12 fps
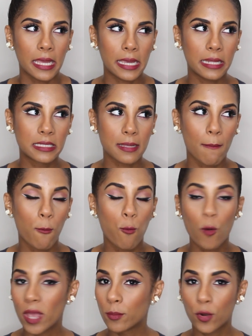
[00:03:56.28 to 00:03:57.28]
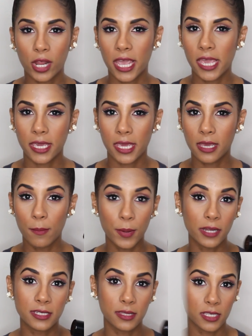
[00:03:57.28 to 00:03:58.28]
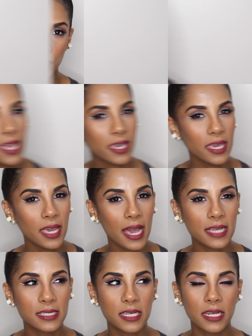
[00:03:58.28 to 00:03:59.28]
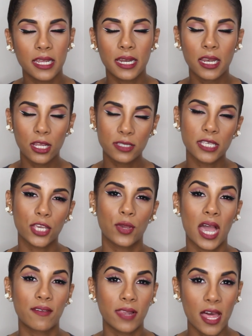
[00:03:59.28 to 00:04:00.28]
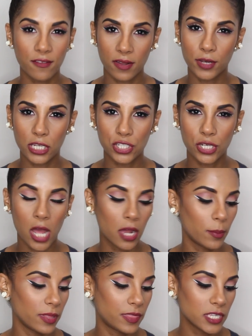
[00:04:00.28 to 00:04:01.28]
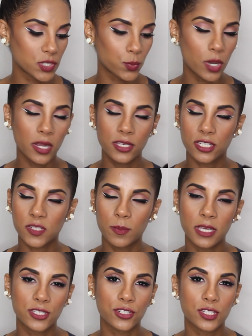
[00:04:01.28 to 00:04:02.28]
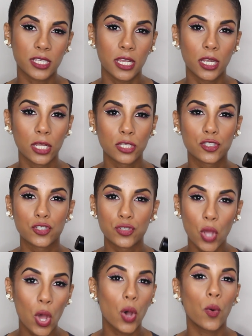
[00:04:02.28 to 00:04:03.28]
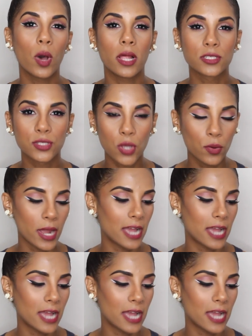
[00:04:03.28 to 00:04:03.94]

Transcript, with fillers: it's way more cakey compared to this one. Cakey as in it looks like you have a lot of foundation on, but this one just makes your skin look so, so